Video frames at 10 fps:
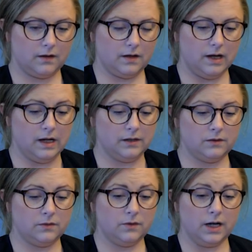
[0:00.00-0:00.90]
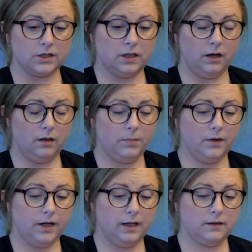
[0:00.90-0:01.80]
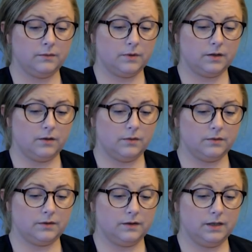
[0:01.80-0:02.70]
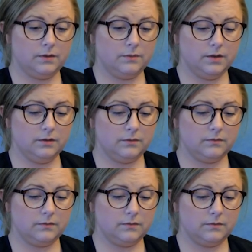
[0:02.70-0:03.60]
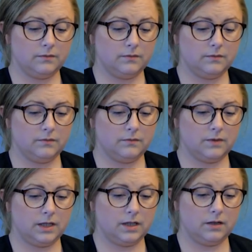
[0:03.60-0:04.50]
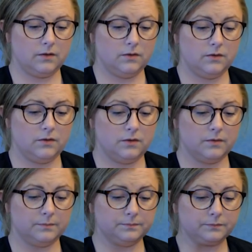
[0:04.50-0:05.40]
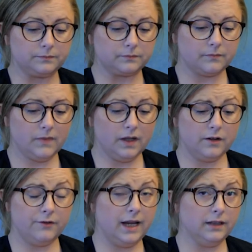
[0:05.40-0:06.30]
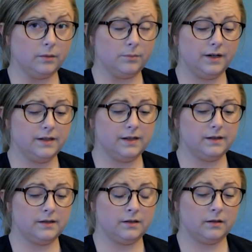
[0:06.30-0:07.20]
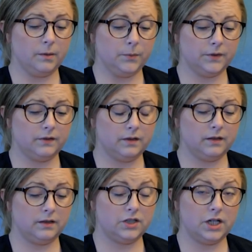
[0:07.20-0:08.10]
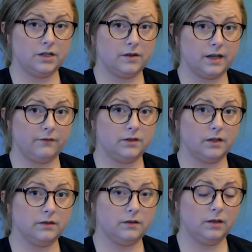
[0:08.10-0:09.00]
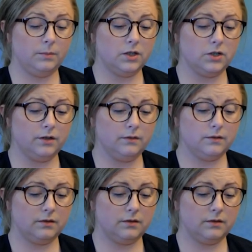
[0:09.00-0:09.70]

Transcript: And to actually upload it, we go on this one. We could create a presets of what the changes I've done to the picture.